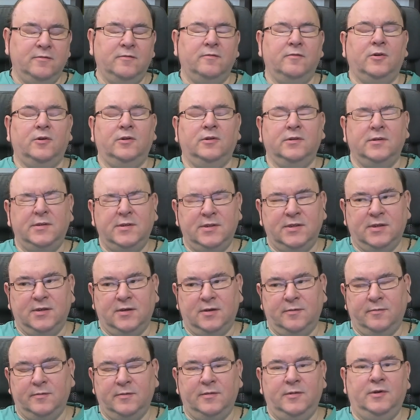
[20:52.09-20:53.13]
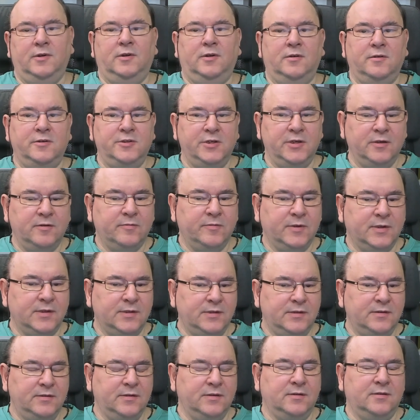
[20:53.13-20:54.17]
volt um, logic,
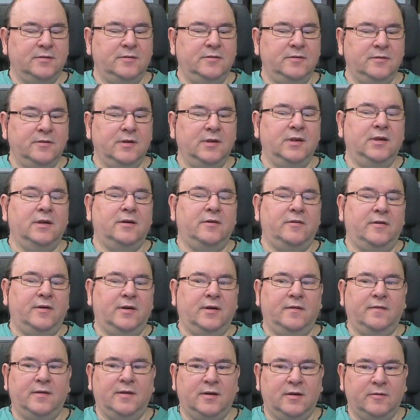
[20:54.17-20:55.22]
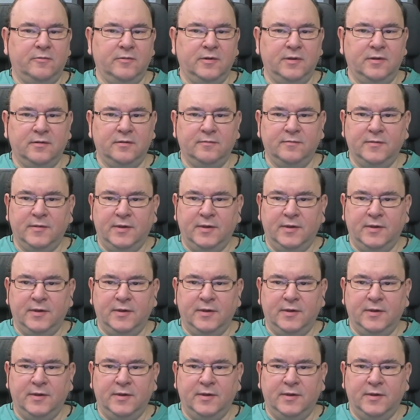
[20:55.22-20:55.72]
but uh, you can get around that with